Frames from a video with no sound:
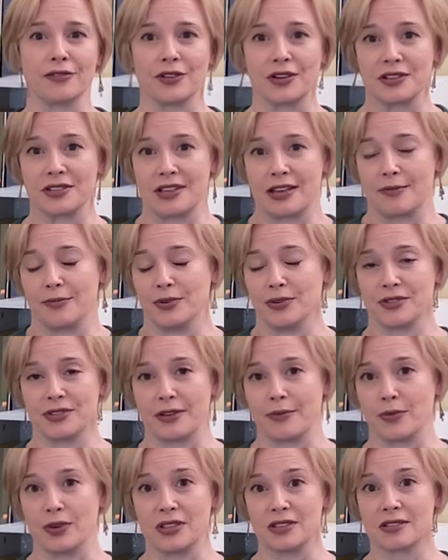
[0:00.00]
for example,
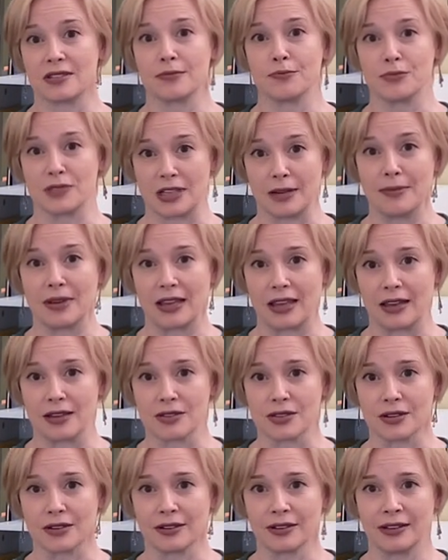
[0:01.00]
someone's stomach
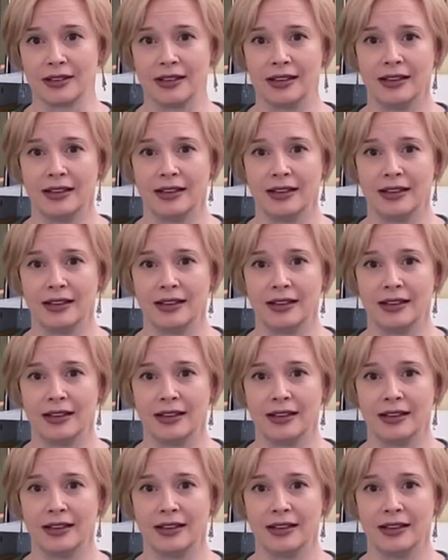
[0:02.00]
cancer.